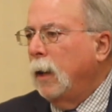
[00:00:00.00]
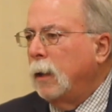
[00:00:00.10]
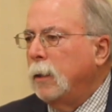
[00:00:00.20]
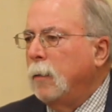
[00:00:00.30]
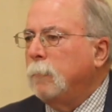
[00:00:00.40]

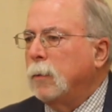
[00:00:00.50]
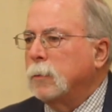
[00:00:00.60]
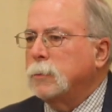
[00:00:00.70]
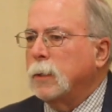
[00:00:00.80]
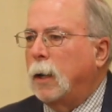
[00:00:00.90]
Our
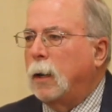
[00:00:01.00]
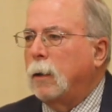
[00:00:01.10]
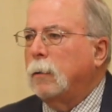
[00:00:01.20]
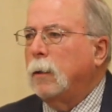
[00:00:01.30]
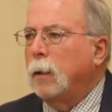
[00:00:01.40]
numbers
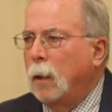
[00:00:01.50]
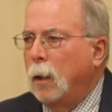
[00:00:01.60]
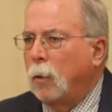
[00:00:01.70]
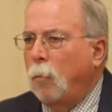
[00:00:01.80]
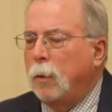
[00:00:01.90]
are
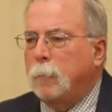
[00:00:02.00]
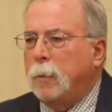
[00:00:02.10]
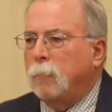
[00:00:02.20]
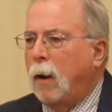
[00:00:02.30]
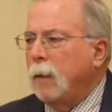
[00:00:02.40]
going to
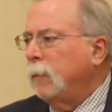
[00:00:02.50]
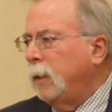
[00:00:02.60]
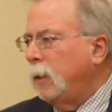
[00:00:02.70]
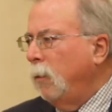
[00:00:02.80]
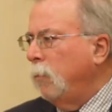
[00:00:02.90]
be
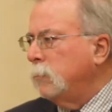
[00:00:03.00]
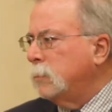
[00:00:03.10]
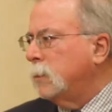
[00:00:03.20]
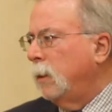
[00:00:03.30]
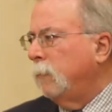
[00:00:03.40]
rivaling
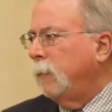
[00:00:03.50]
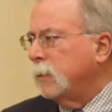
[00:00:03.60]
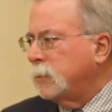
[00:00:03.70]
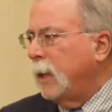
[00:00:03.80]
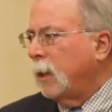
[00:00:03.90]
those
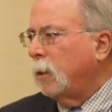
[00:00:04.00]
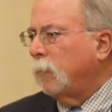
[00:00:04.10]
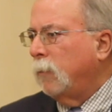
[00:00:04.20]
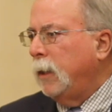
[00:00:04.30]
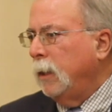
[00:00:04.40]
of Santa
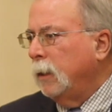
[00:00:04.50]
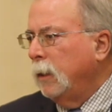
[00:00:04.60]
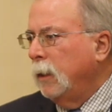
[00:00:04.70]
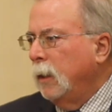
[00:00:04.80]
Clarita.